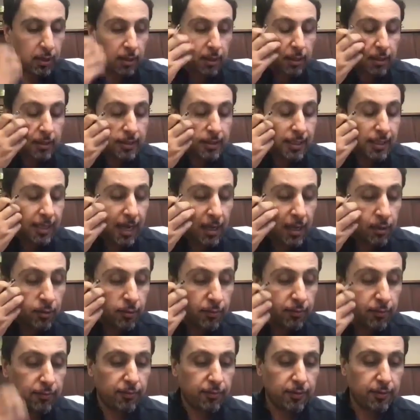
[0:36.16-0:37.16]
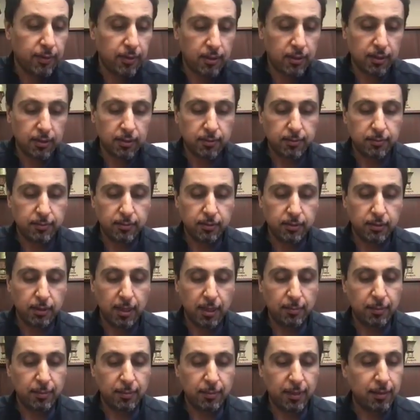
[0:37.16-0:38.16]
it's kind of,
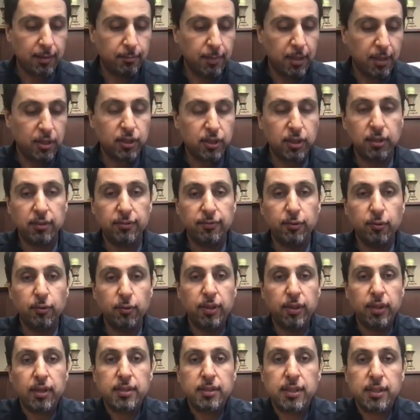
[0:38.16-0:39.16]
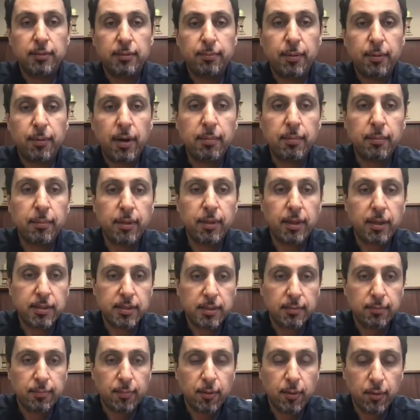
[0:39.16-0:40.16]
I'm going to mention a few things and probably at
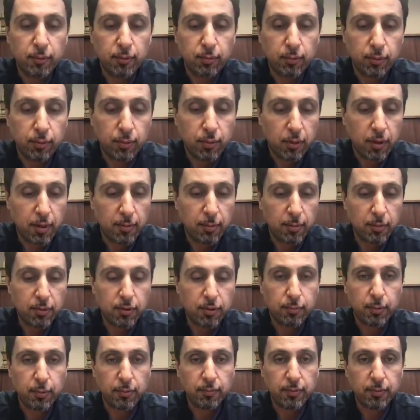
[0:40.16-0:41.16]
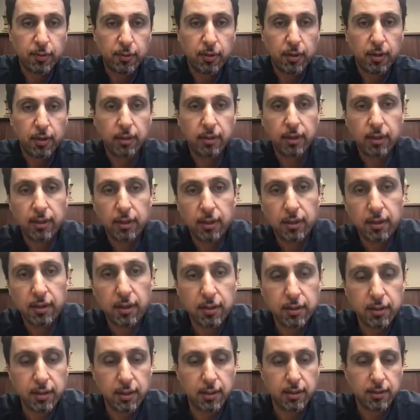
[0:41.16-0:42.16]
some point we'll talk about supraventricular
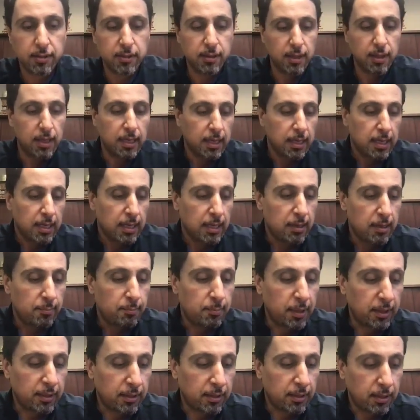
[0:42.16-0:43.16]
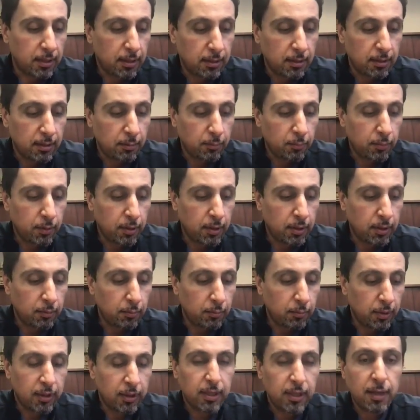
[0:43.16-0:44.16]
tachycardias. But
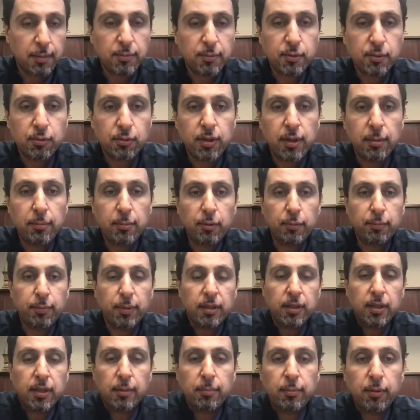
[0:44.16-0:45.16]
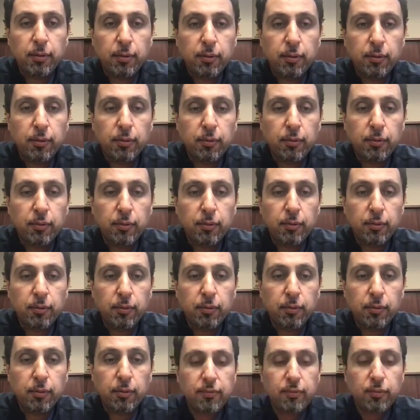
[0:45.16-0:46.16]
when it comes to WPW, you
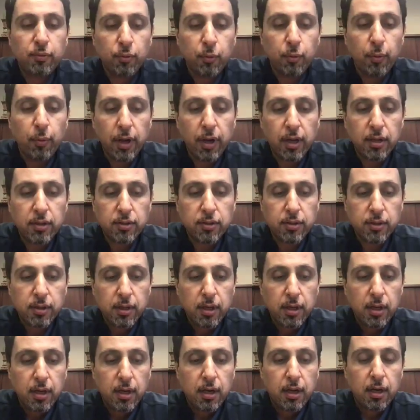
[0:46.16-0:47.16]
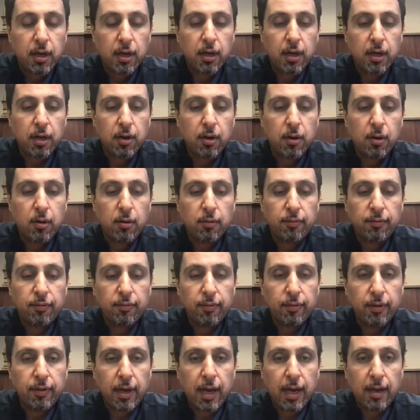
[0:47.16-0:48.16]
have two ways of
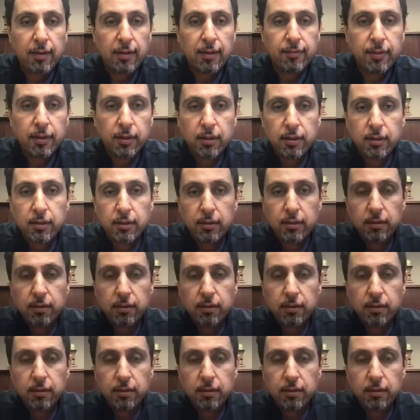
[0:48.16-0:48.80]
having